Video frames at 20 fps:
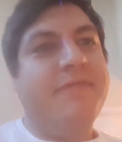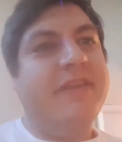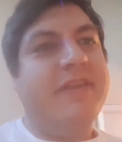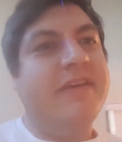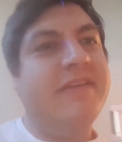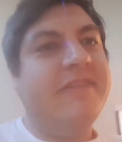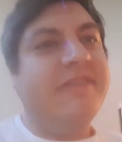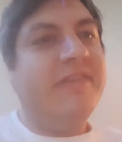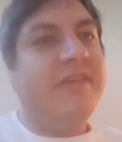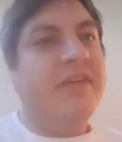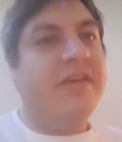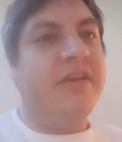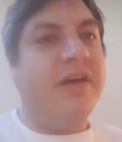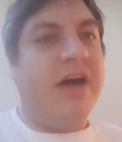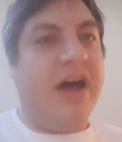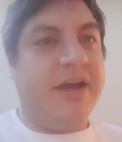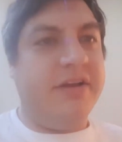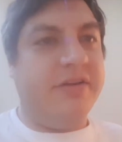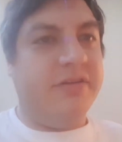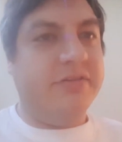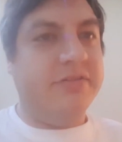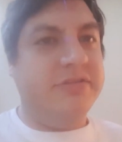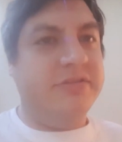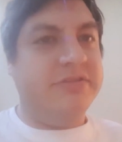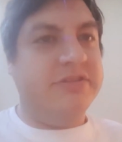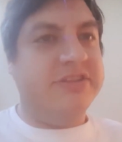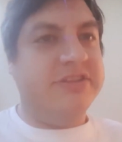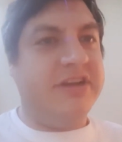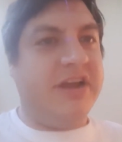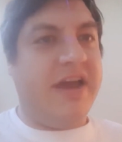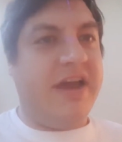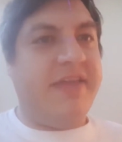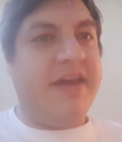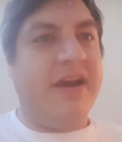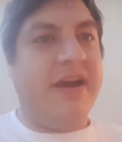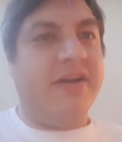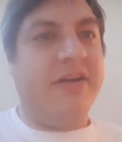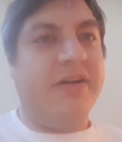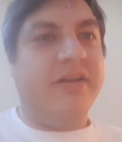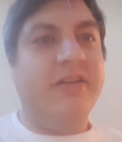of this. I don't deny that
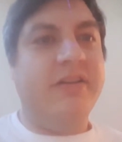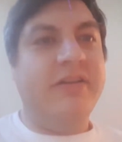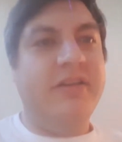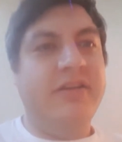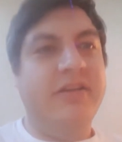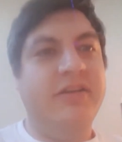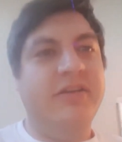at all.